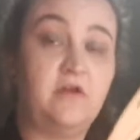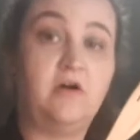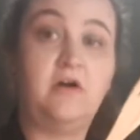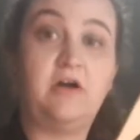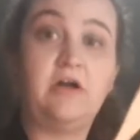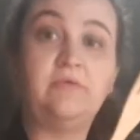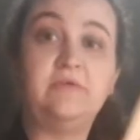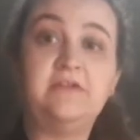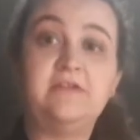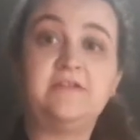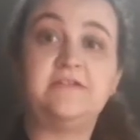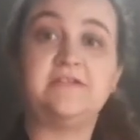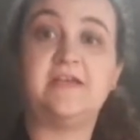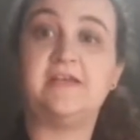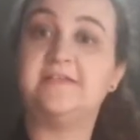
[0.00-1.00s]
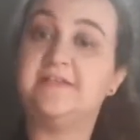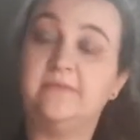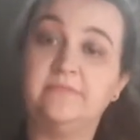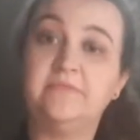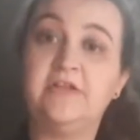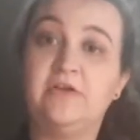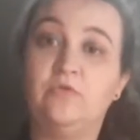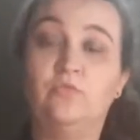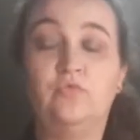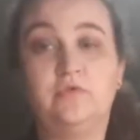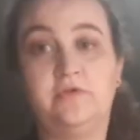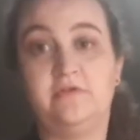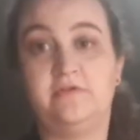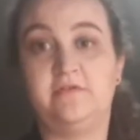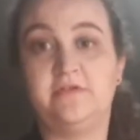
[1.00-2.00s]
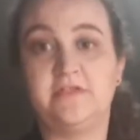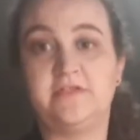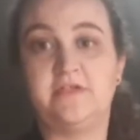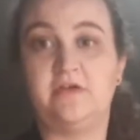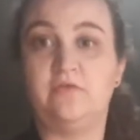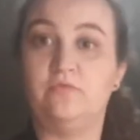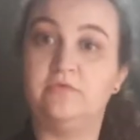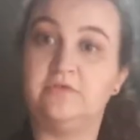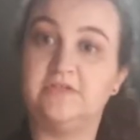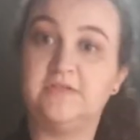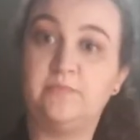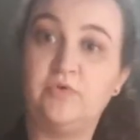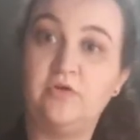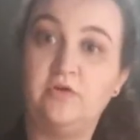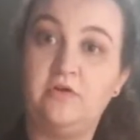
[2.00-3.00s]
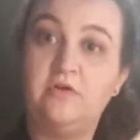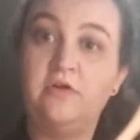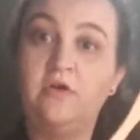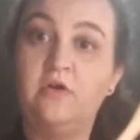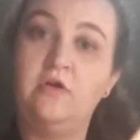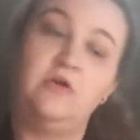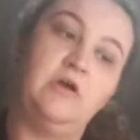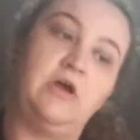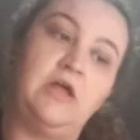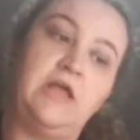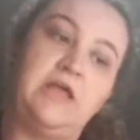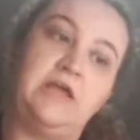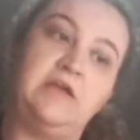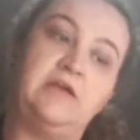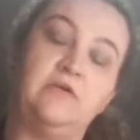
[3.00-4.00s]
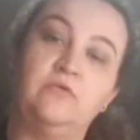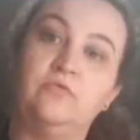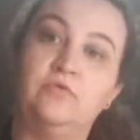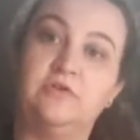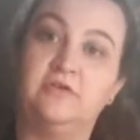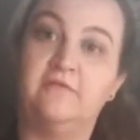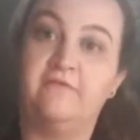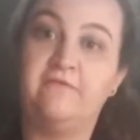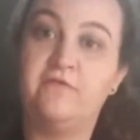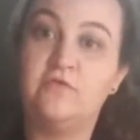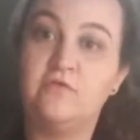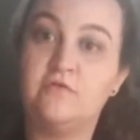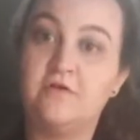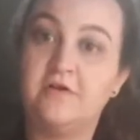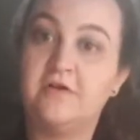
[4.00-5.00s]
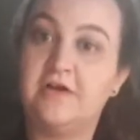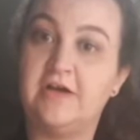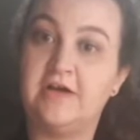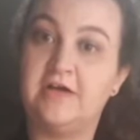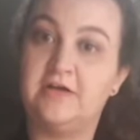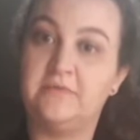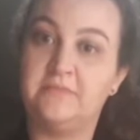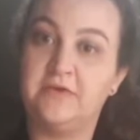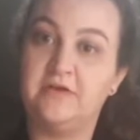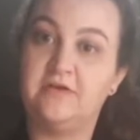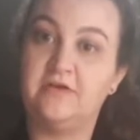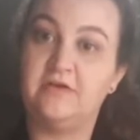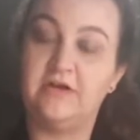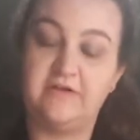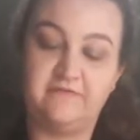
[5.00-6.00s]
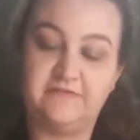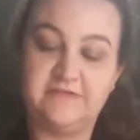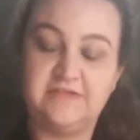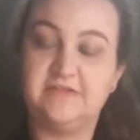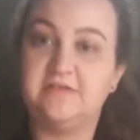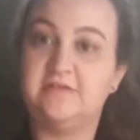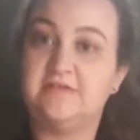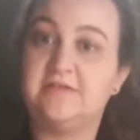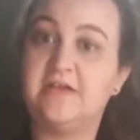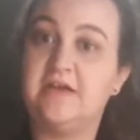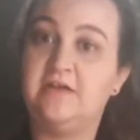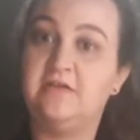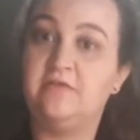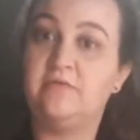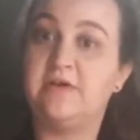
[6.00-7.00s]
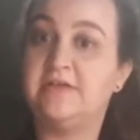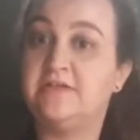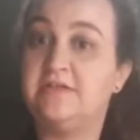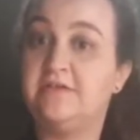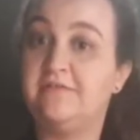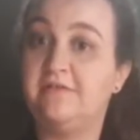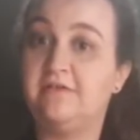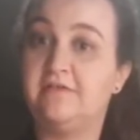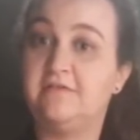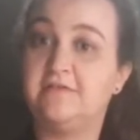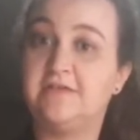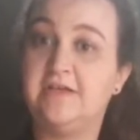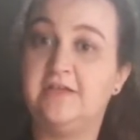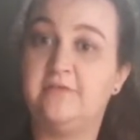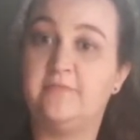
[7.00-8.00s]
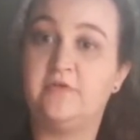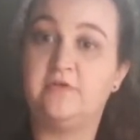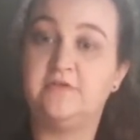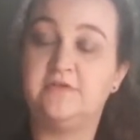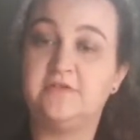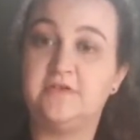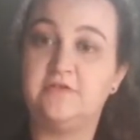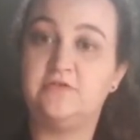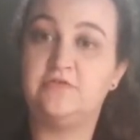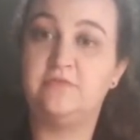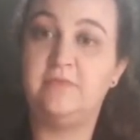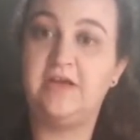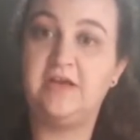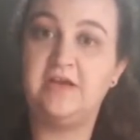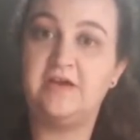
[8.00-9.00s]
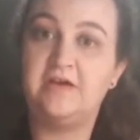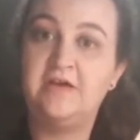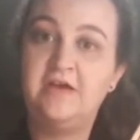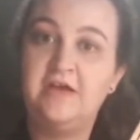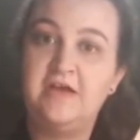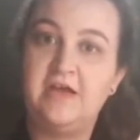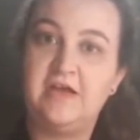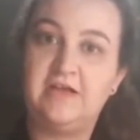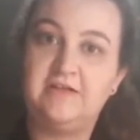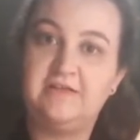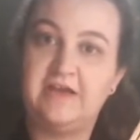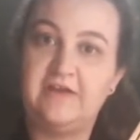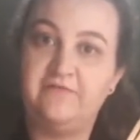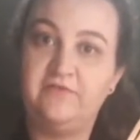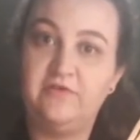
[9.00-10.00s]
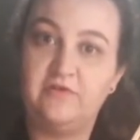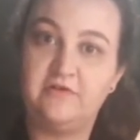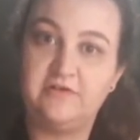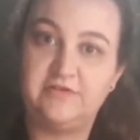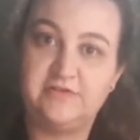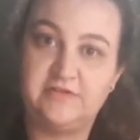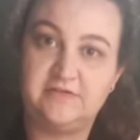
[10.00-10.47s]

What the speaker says: I would say, something wooden, so a wooden spoon, a wooden fork. I've seen the ones, you've seen them on social media, and they've got